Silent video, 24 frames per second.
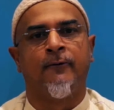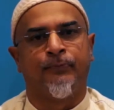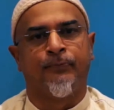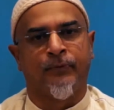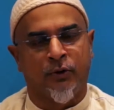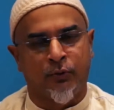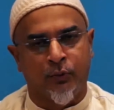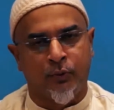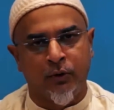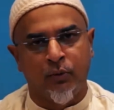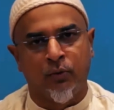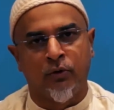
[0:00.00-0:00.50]

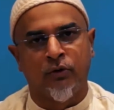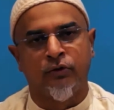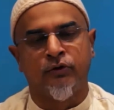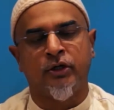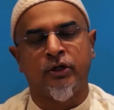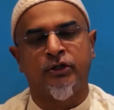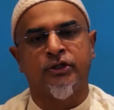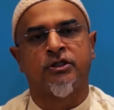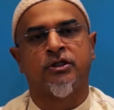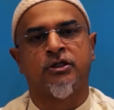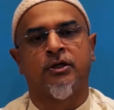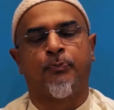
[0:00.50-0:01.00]
that we will
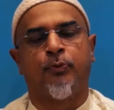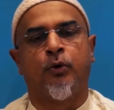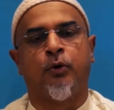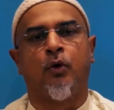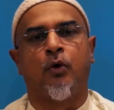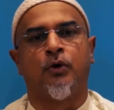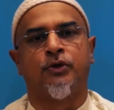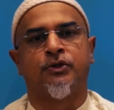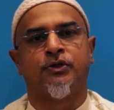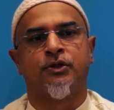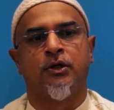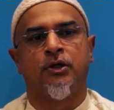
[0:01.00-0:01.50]
not
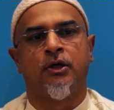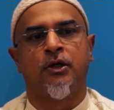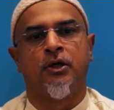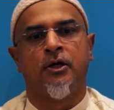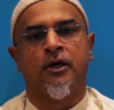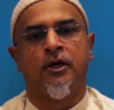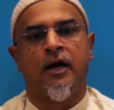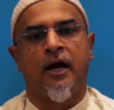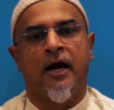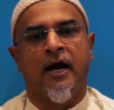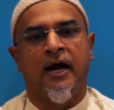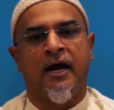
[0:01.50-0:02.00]
support
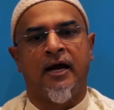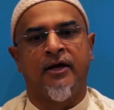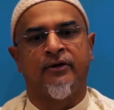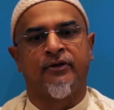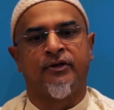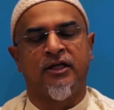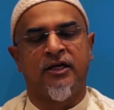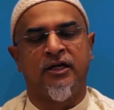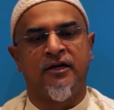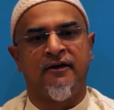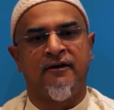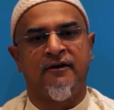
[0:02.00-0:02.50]

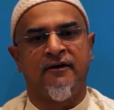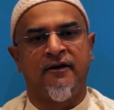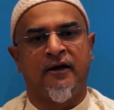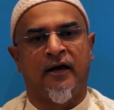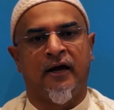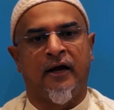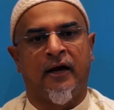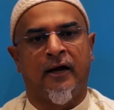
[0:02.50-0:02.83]
the